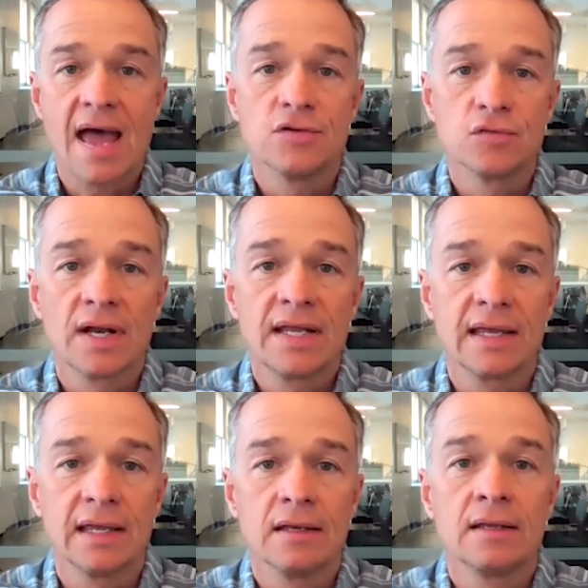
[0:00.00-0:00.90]
ad is
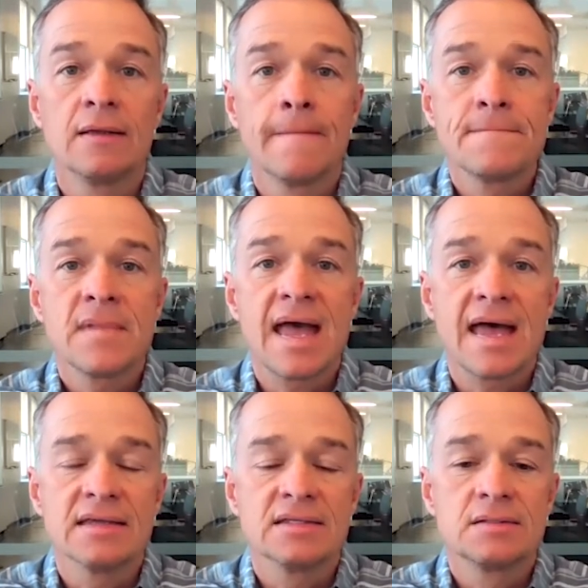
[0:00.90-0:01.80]
running in
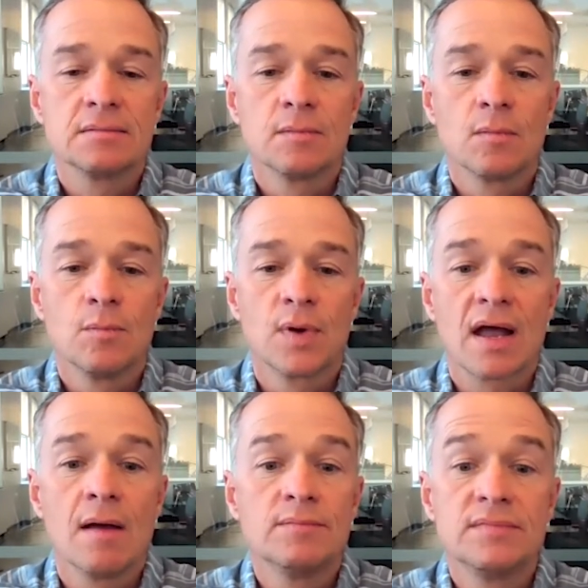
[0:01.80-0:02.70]
has
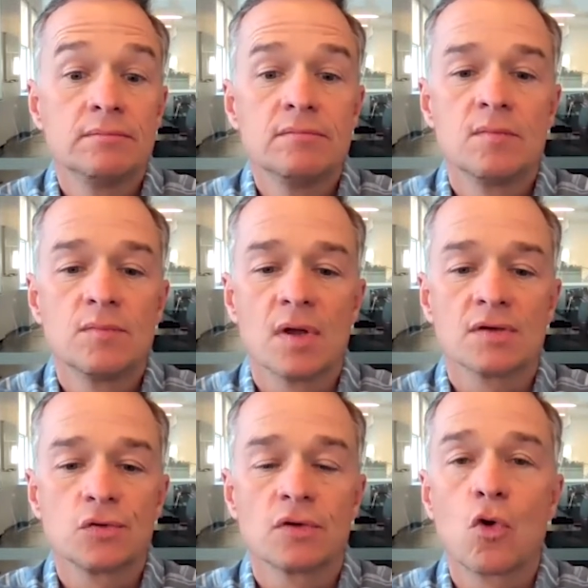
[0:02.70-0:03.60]
become
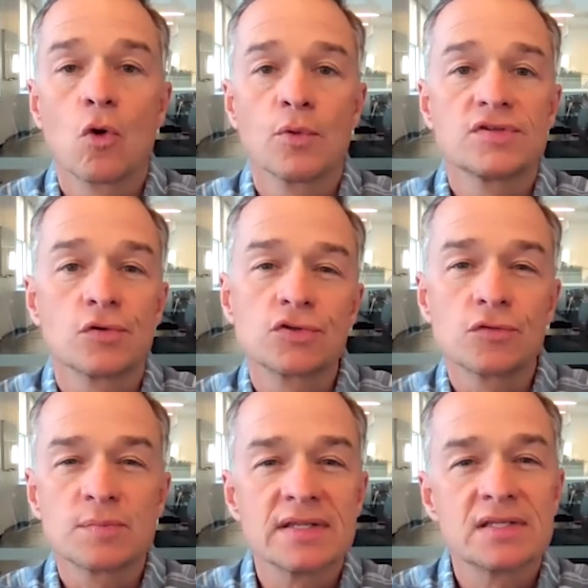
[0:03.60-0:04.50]
a sort of corporate social
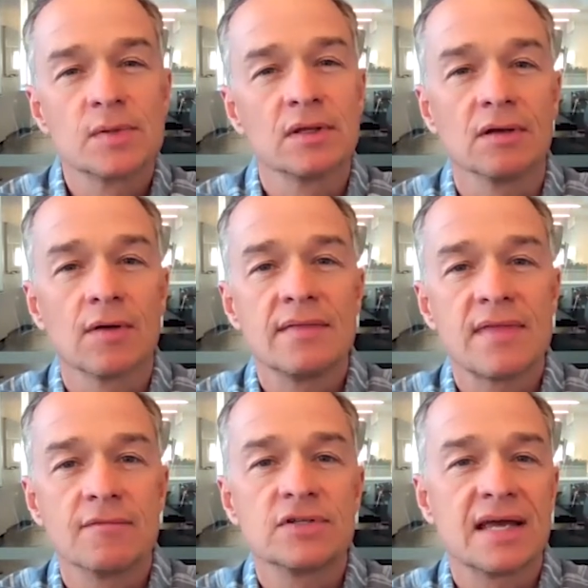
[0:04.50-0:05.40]
responsibility, right?
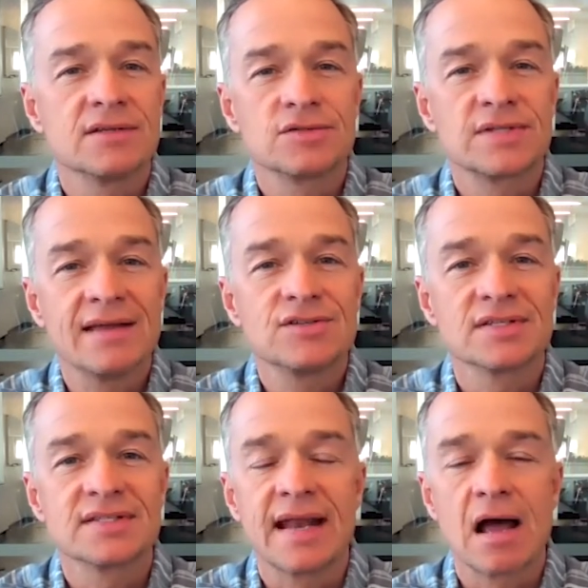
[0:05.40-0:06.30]
The advertisers can't
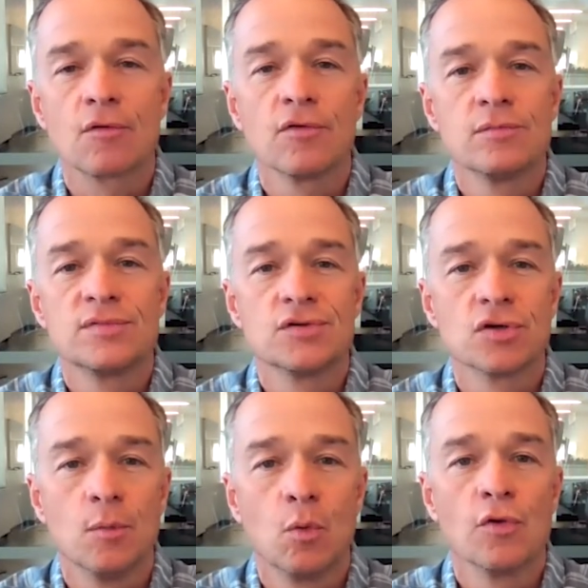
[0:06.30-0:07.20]
just let algorithms
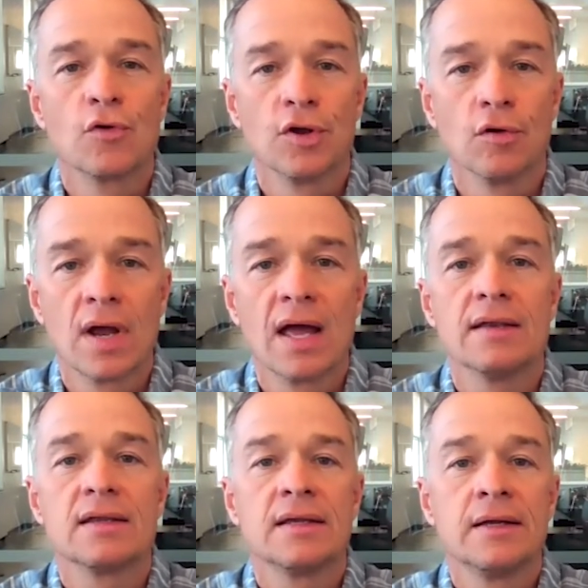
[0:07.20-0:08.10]
determine where they're going to
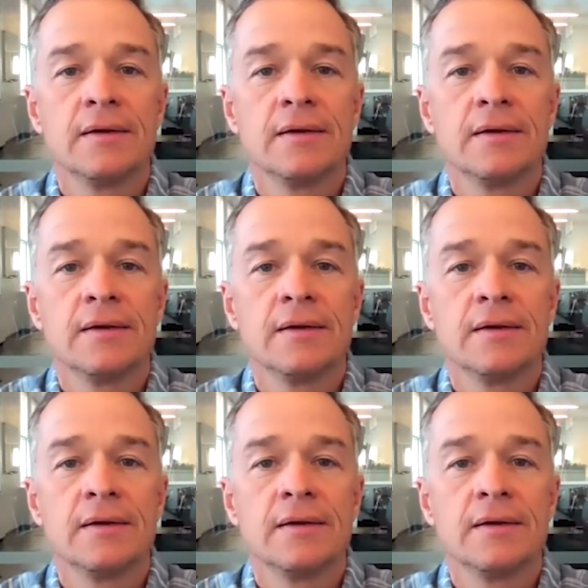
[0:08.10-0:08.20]
run.